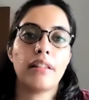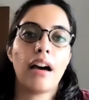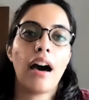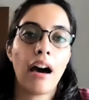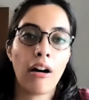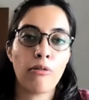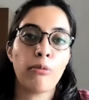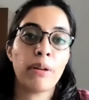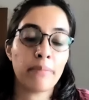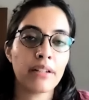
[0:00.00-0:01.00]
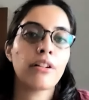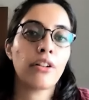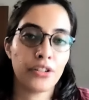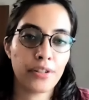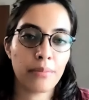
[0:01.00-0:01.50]
how women
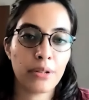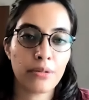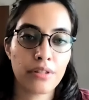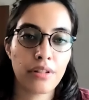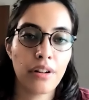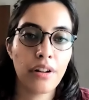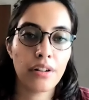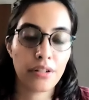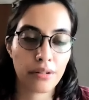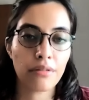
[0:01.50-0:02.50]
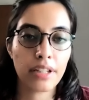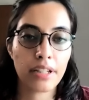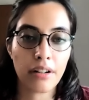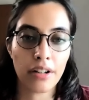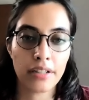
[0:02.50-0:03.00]
contribute to the
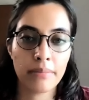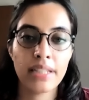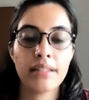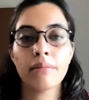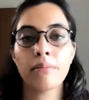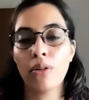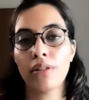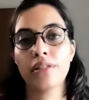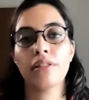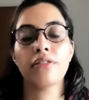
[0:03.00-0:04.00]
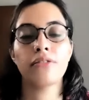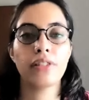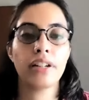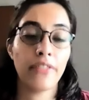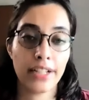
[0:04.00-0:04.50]
economy in a more sort of
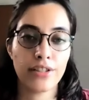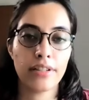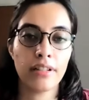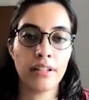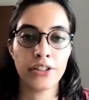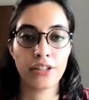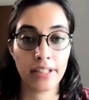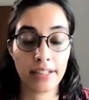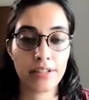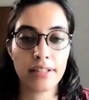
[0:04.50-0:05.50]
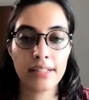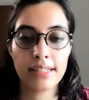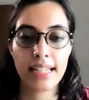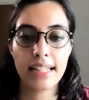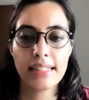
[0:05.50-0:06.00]
conventional or traditional
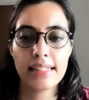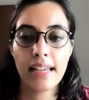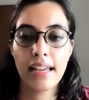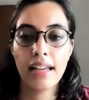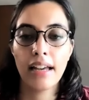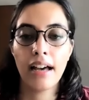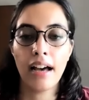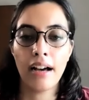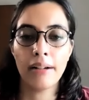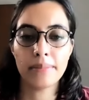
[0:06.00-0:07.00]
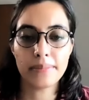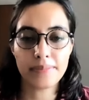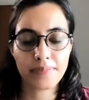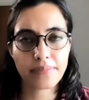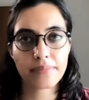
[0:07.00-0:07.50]
sense, um,
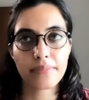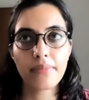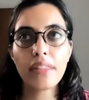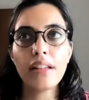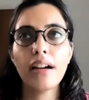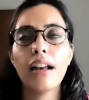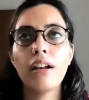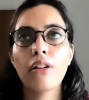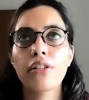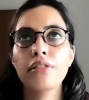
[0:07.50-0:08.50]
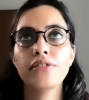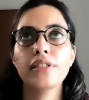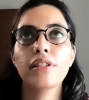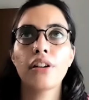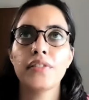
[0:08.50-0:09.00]
a lot of the
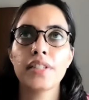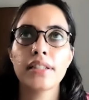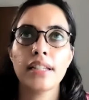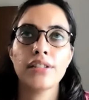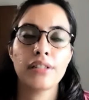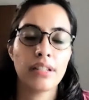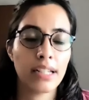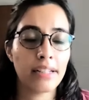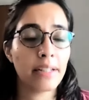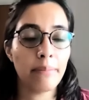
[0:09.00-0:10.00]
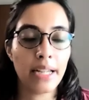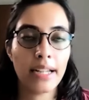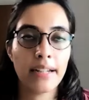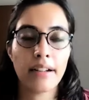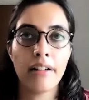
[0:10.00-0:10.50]
conversation and
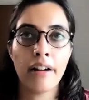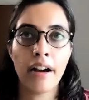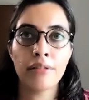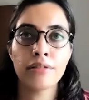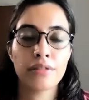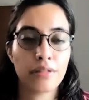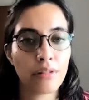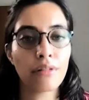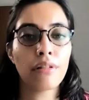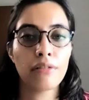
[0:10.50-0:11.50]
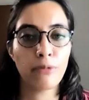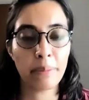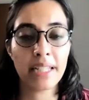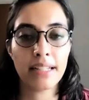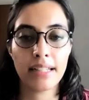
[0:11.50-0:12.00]
debate around the role of
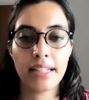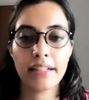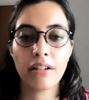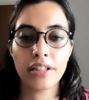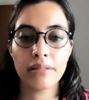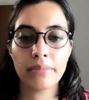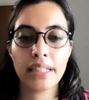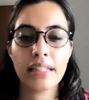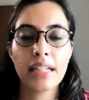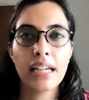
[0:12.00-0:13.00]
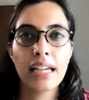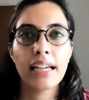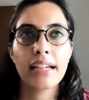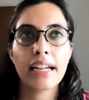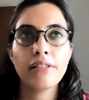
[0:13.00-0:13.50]
women in economy
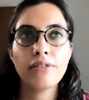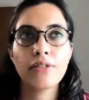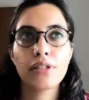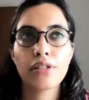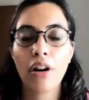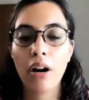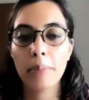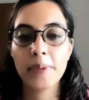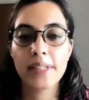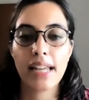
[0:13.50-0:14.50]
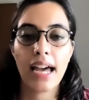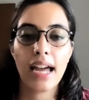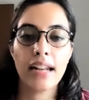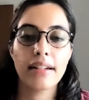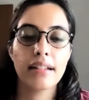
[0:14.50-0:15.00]
kind of stops
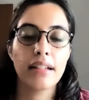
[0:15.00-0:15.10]
at